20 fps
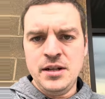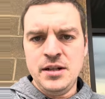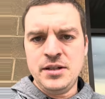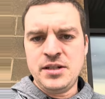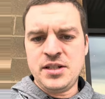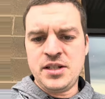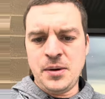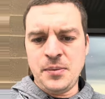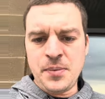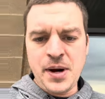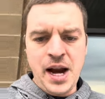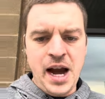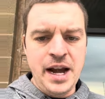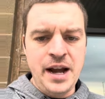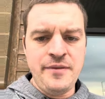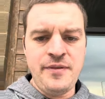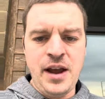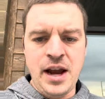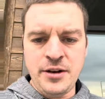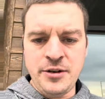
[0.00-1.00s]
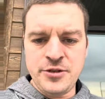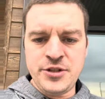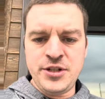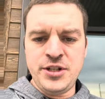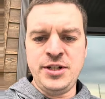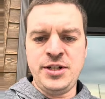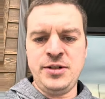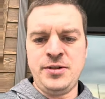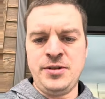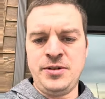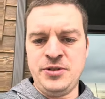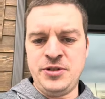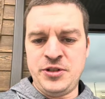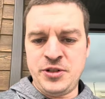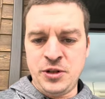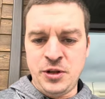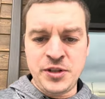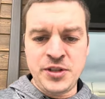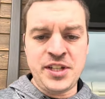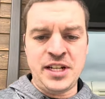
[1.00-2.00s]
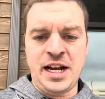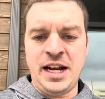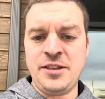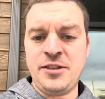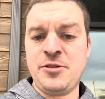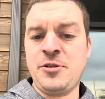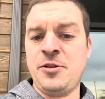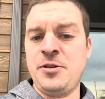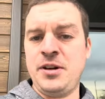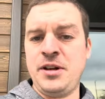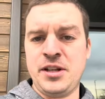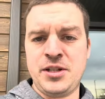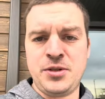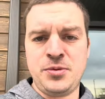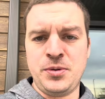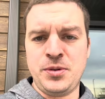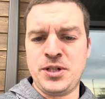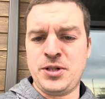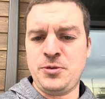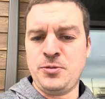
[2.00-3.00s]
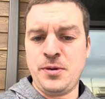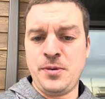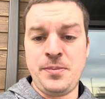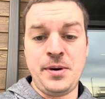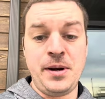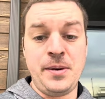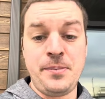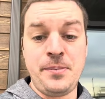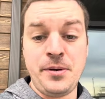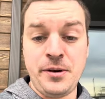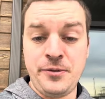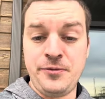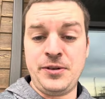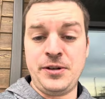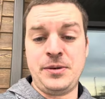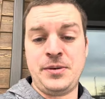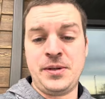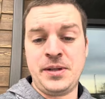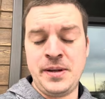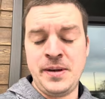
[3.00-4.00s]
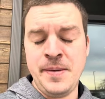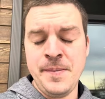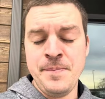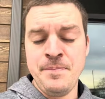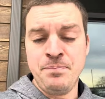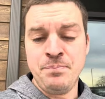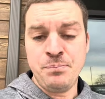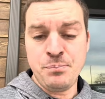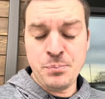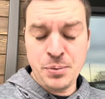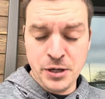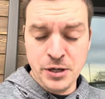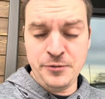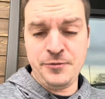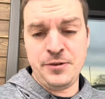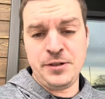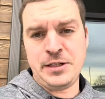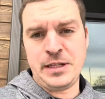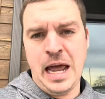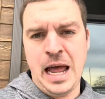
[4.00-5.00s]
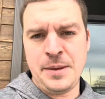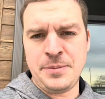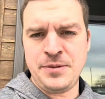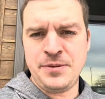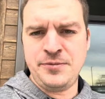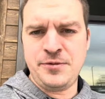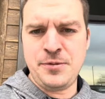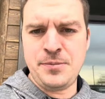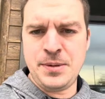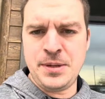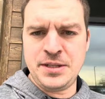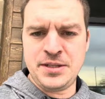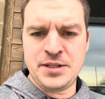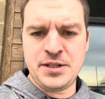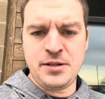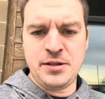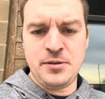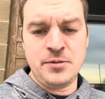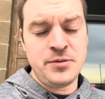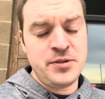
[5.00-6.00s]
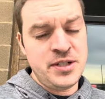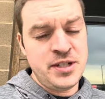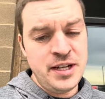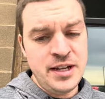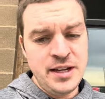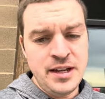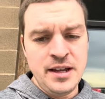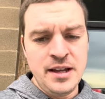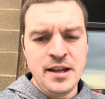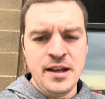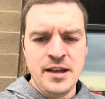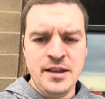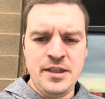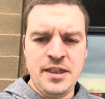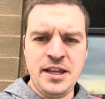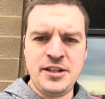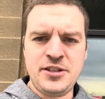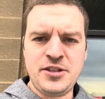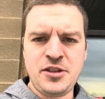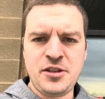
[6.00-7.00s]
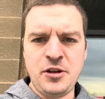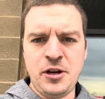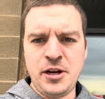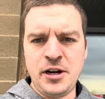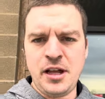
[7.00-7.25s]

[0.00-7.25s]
some kind of energy or jolt, and I thought Nick Swisher would have been a perfect option for bench coach. They thought